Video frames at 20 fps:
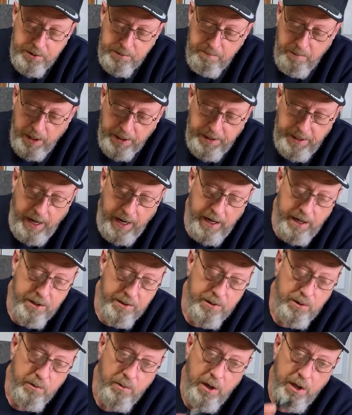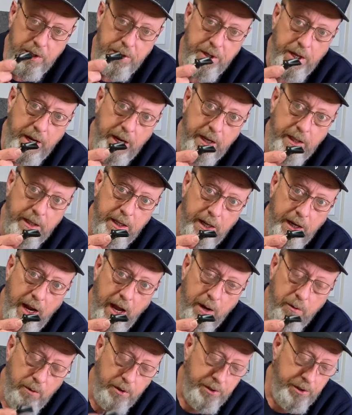But that is the one thing that
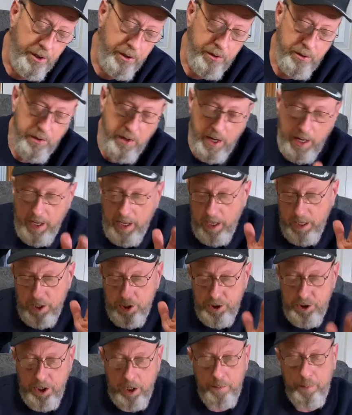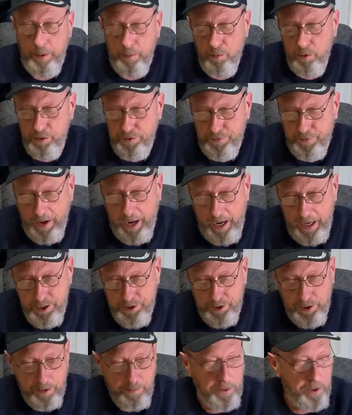I would do. Shipping was
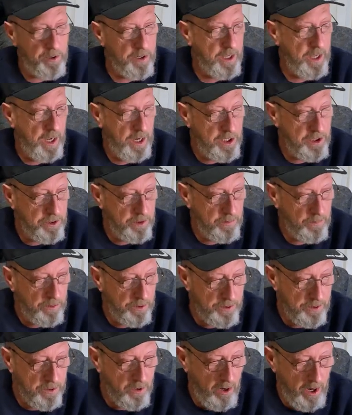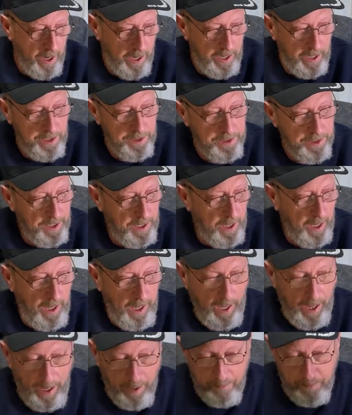fast, communication was great.
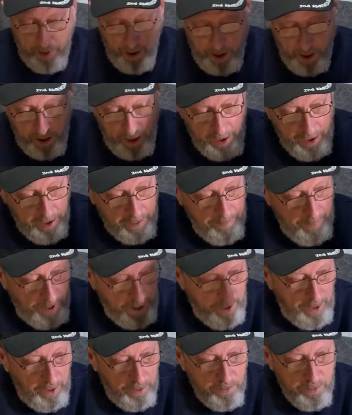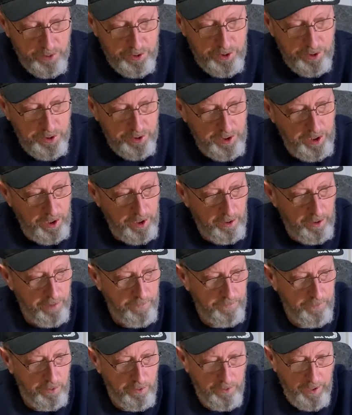Priority mail was just here in a
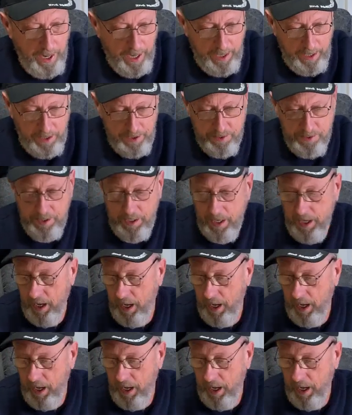few days.